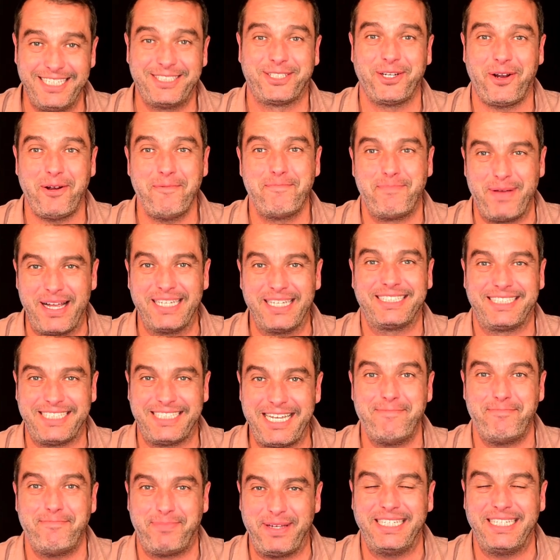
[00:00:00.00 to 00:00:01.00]
is our best
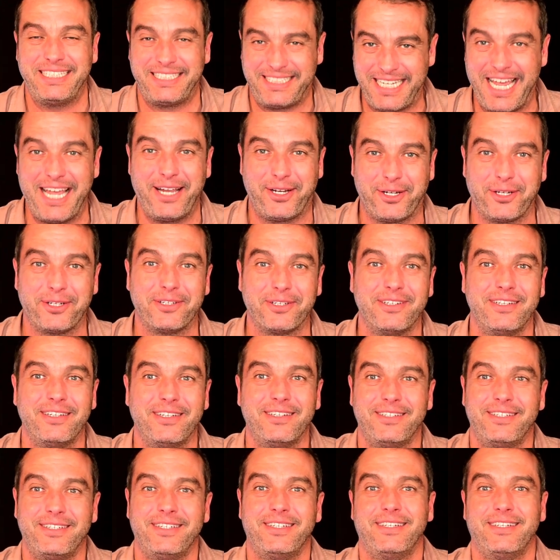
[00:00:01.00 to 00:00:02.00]
set piece taker.
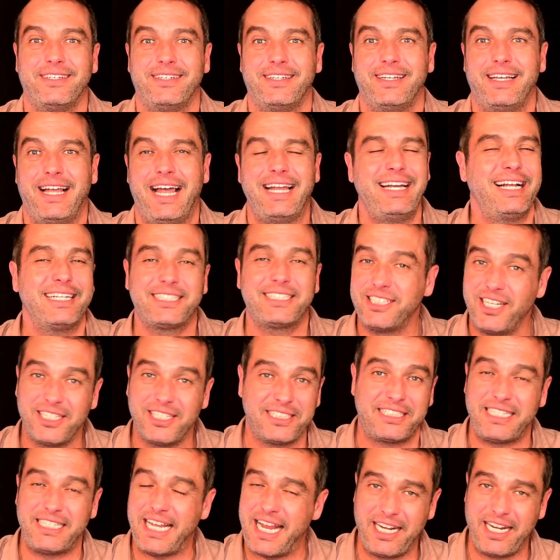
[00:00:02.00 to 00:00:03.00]
And that's not
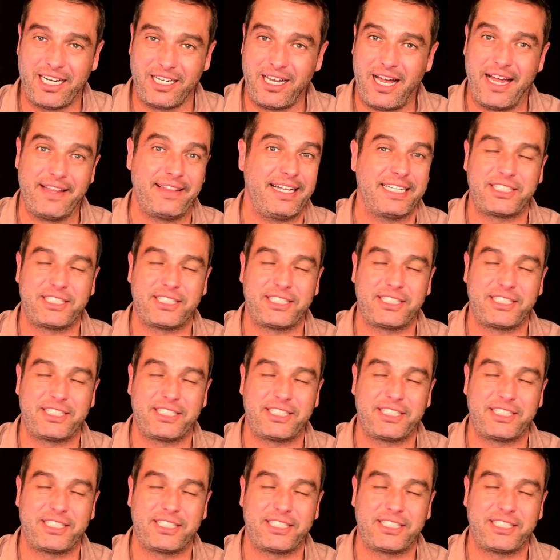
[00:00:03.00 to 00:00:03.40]
saying a lot.